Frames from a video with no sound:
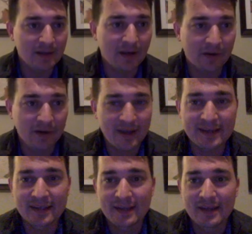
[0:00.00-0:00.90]
All
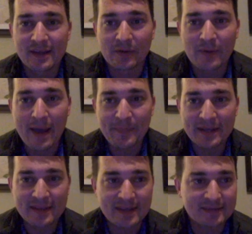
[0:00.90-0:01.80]
right,
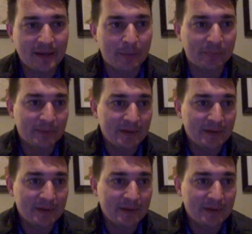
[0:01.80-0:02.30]
wrapping this up,